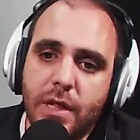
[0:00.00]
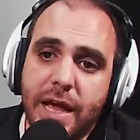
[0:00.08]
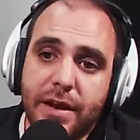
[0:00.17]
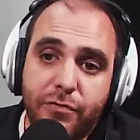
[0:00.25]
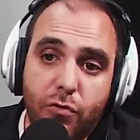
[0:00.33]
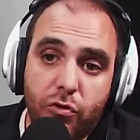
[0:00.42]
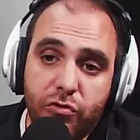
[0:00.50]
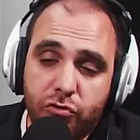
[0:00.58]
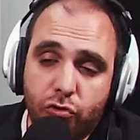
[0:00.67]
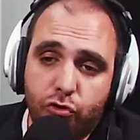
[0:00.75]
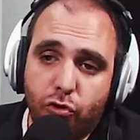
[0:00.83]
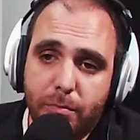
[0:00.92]
of course the
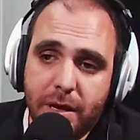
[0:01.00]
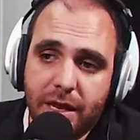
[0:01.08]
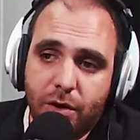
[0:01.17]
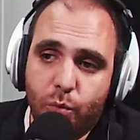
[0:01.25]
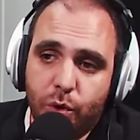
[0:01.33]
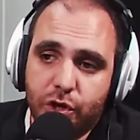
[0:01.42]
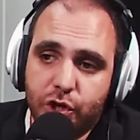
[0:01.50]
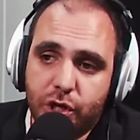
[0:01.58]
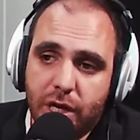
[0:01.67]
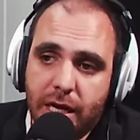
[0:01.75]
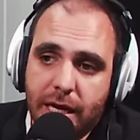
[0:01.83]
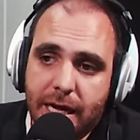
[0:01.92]
social media, which
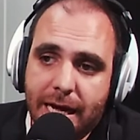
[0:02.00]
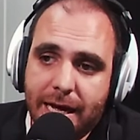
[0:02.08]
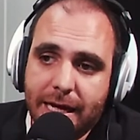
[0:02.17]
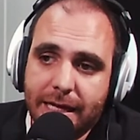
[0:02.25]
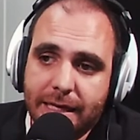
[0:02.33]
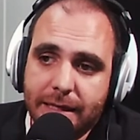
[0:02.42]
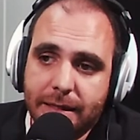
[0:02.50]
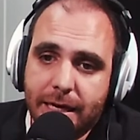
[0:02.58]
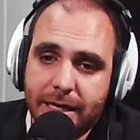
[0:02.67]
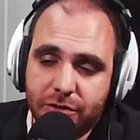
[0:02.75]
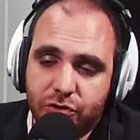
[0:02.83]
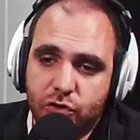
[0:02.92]
I
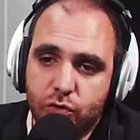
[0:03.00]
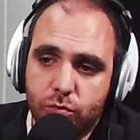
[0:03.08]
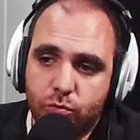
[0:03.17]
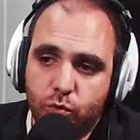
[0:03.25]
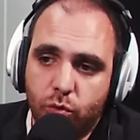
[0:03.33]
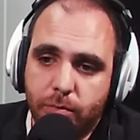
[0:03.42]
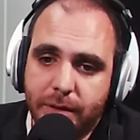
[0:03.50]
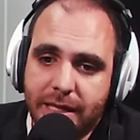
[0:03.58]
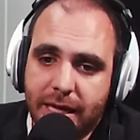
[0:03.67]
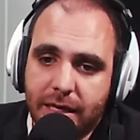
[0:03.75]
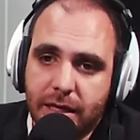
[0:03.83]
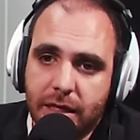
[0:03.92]
assume will be
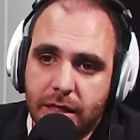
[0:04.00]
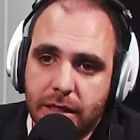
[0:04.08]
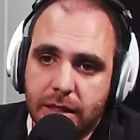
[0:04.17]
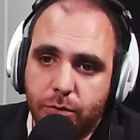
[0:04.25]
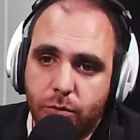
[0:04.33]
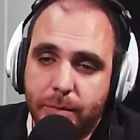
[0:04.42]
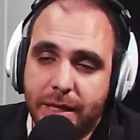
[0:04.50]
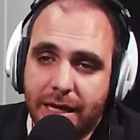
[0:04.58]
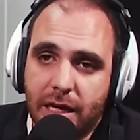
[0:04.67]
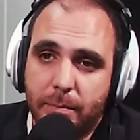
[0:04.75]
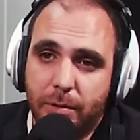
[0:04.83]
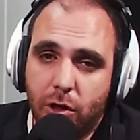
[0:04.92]
taking
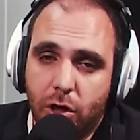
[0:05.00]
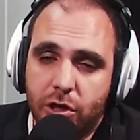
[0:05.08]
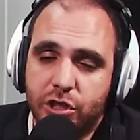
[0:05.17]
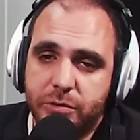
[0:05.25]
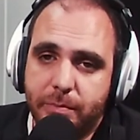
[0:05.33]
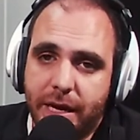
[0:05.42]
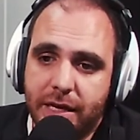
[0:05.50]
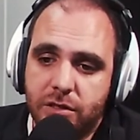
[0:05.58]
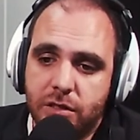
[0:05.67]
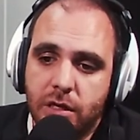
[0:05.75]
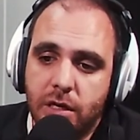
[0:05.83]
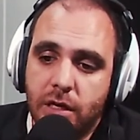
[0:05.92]
up a large
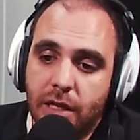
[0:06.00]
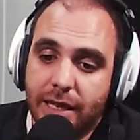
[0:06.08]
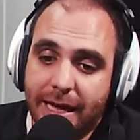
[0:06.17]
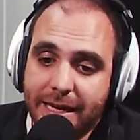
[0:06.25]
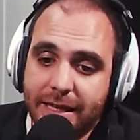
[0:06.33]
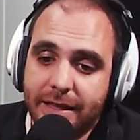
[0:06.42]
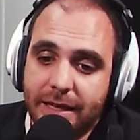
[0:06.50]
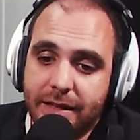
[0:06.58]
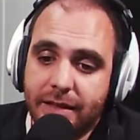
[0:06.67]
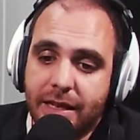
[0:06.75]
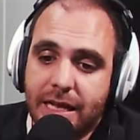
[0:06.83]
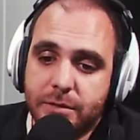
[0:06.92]
space, like it did
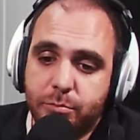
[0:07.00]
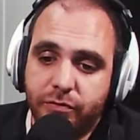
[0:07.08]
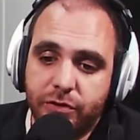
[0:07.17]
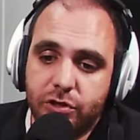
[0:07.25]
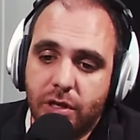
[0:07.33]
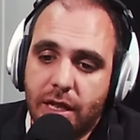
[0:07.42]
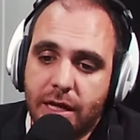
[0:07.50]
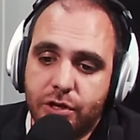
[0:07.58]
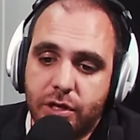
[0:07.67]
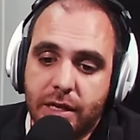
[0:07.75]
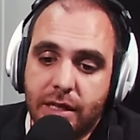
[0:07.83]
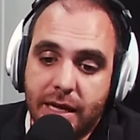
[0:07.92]
in the last provincial
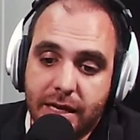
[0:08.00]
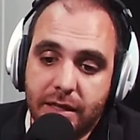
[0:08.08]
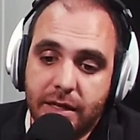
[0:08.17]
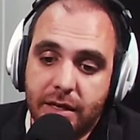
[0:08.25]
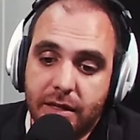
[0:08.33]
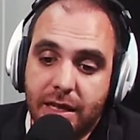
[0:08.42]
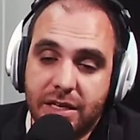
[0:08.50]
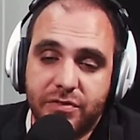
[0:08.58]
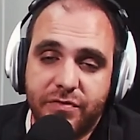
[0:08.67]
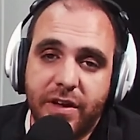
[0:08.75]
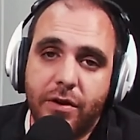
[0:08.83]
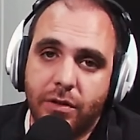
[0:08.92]
election and like it did in the
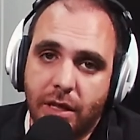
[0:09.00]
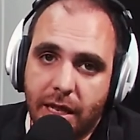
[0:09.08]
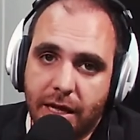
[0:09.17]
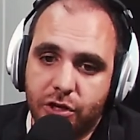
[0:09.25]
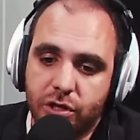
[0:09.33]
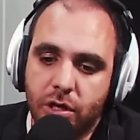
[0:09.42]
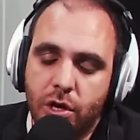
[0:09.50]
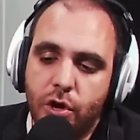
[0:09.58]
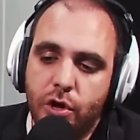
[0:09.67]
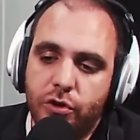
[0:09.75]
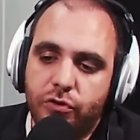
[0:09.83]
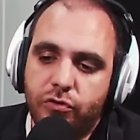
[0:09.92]
last federal election.
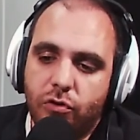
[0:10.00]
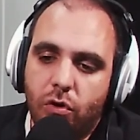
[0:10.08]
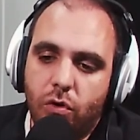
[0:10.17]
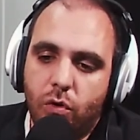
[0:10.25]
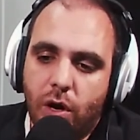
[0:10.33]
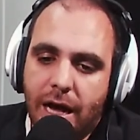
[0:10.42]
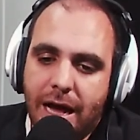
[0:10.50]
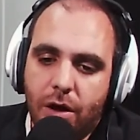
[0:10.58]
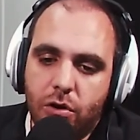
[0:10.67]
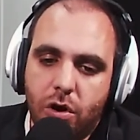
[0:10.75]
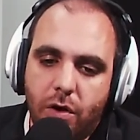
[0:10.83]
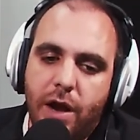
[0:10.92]
So
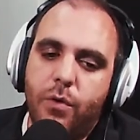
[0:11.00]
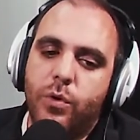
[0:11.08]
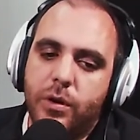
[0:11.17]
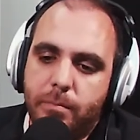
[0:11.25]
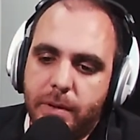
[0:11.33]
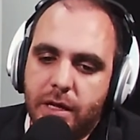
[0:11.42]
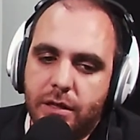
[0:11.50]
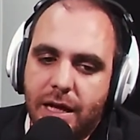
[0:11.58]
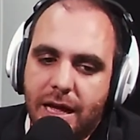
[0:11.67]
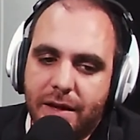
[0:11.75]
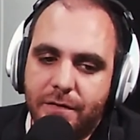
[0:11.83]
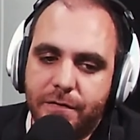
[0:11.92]
how great would it be to
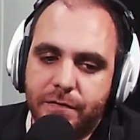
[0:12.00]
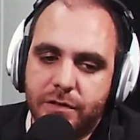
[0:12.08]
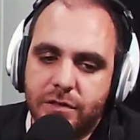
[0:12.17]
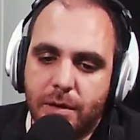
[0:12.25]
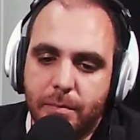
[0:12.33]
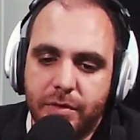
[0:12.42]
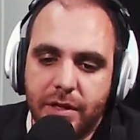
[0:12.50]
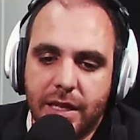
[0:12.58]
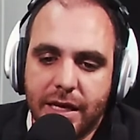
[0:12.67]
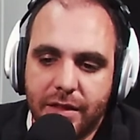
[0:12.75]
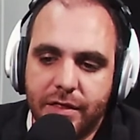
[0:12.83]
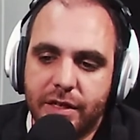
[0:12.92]
have something
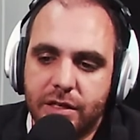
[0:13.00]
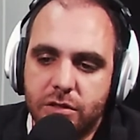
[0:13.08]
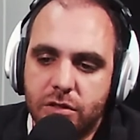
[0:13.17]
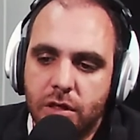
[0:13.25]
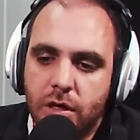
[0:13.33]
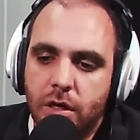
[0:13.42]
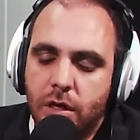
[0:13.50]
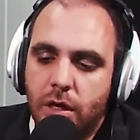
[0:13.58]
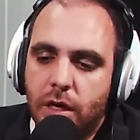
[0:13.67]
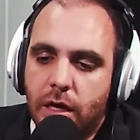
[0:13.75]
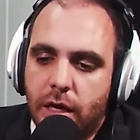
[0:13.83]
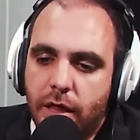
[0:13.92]
like this
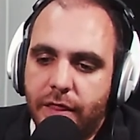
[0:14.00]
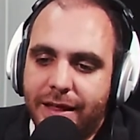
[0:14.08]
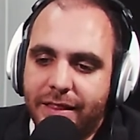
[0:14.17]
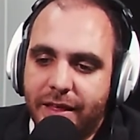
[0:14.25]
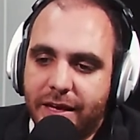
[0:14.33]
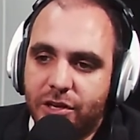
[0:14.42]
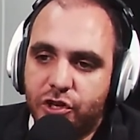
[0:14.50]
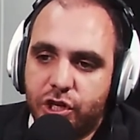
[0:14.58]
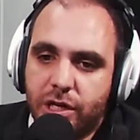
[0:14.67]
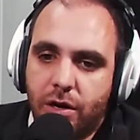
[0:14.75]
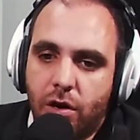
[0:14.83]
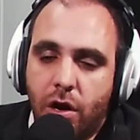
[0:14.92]
that they can
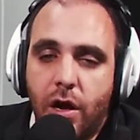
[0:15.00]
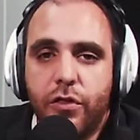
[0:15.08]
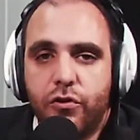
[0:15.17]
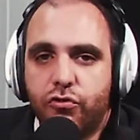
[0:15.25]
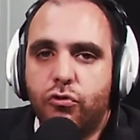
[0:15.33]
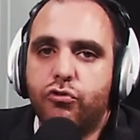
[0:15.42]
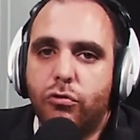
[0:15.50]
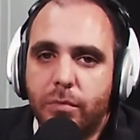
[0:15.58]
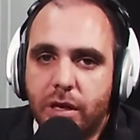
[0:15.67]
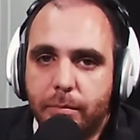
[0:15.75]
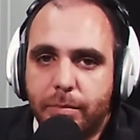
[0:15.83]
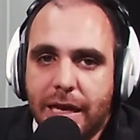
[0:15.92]
share on their social
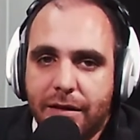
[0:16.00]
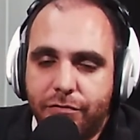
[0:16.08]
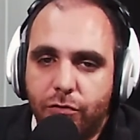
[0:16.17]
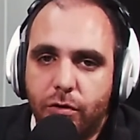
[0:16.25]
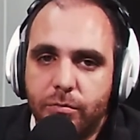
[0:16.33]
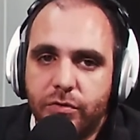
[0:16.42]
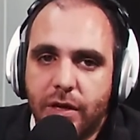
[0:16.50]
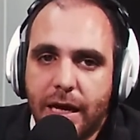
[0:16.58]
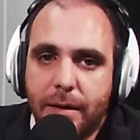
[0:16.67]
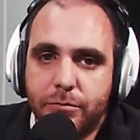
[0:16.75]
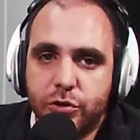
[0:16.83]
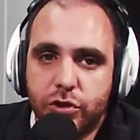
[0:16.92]
media platforms?
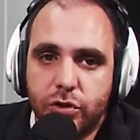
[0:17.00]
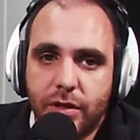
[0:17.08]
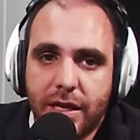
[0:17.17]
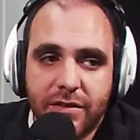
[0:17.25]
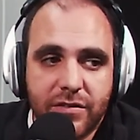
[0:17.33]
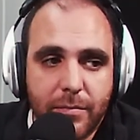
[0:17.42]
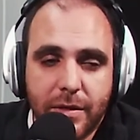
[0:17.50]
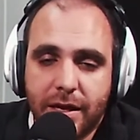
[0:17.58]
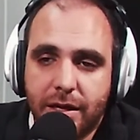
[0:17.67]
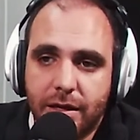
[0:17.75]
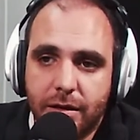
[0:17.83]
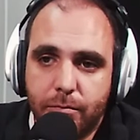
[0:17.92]
I'm sure that it's something
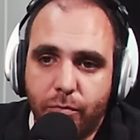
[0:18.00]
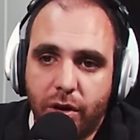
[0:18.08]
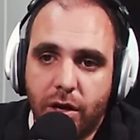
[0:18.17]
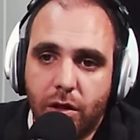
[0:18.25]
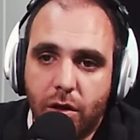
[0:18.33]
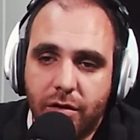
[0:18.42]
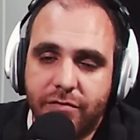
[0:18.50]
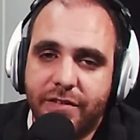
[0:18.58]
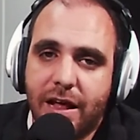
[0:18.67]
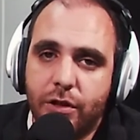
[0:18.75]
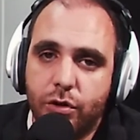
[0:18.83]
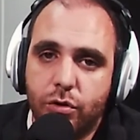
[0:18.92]
that can bring a lot of
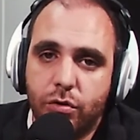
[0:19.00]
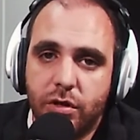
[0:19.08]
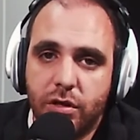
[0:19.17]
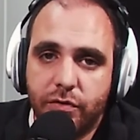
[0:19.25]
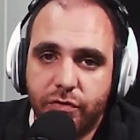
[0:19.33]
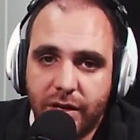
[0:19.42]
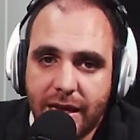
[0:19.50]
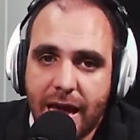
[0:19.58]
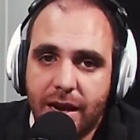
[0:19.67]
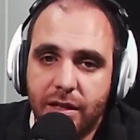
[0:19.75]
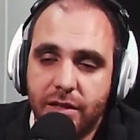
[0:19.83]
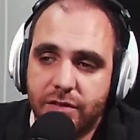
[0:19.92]
value to the different
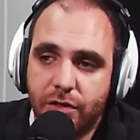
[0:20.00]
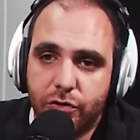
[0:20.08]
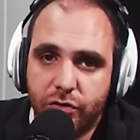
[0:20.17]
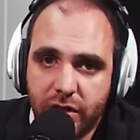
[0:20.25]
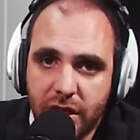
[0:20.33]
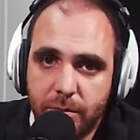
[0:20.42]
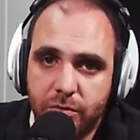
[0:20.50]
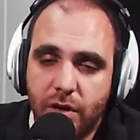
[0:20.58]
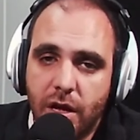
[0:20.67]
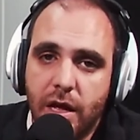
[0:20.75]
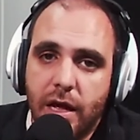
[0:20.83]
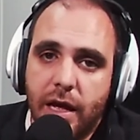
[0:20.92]
candidates and their teams,
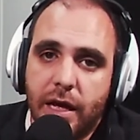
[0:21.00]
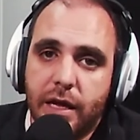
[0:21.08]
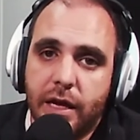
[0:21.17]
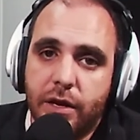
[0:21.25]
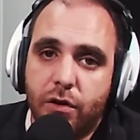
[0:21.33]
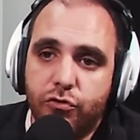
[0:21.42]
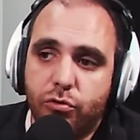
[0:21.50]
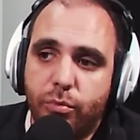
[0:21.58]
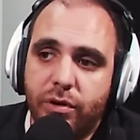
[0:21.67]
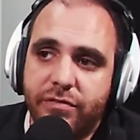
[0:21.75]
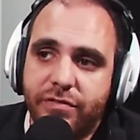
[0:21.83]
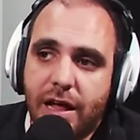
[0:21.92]
and also
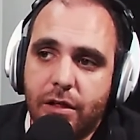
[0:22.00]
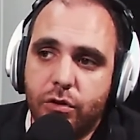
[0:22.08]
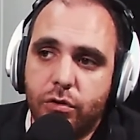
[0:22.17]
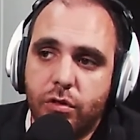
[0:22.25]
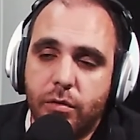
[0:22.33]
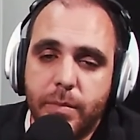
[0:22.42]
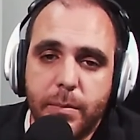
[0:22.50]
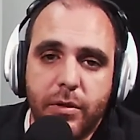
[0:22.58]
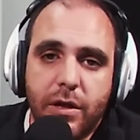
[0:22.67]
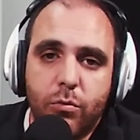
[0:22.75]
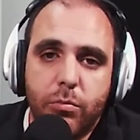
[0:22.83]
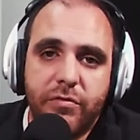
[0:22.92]
bring value to the people
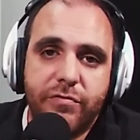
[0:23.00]
that will be